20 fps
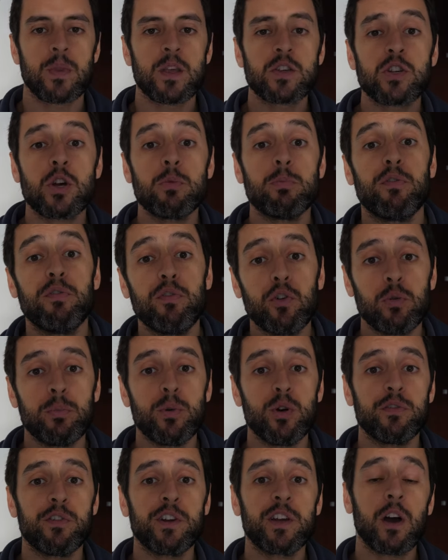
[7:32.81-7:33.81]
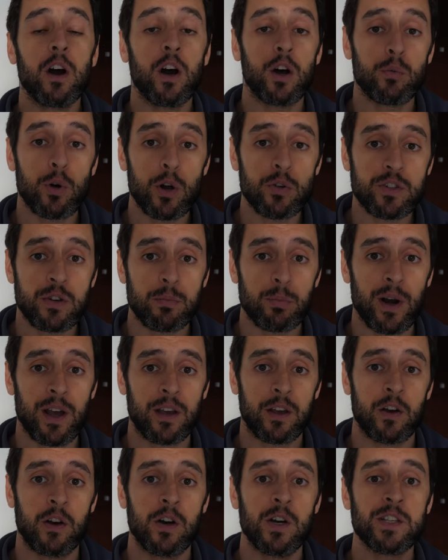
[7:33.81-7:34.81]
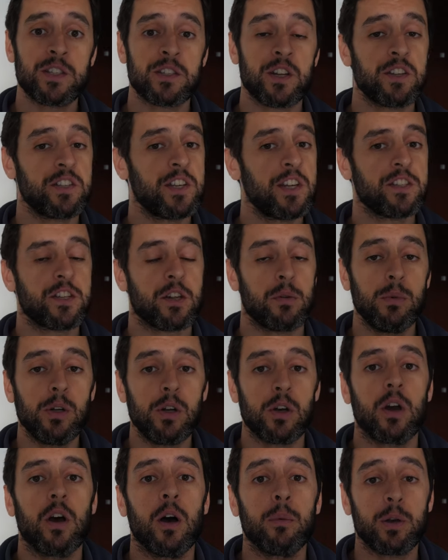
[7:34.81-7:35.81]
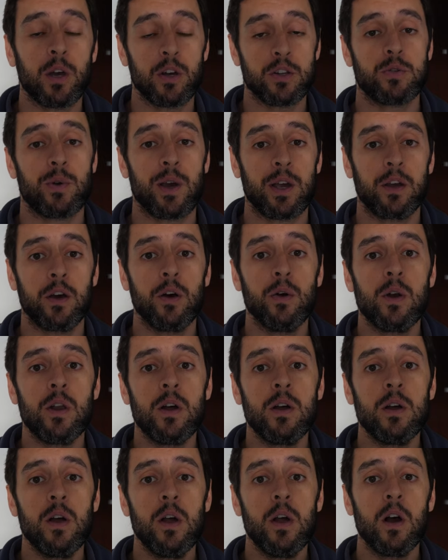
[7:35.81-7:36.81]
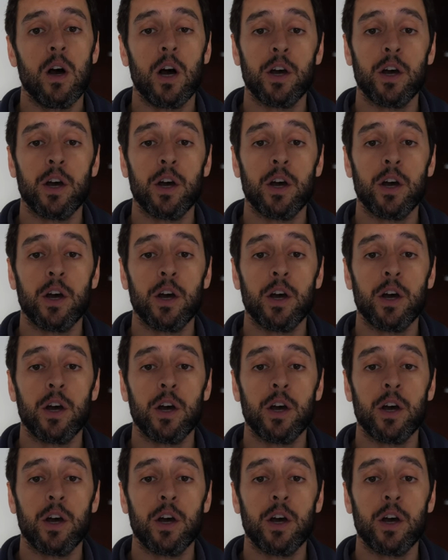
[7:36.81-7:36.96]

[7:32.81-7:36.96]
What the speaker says: So before moving, I wrote to Bradt Guides, and I said to them, look, I'm going to Angola,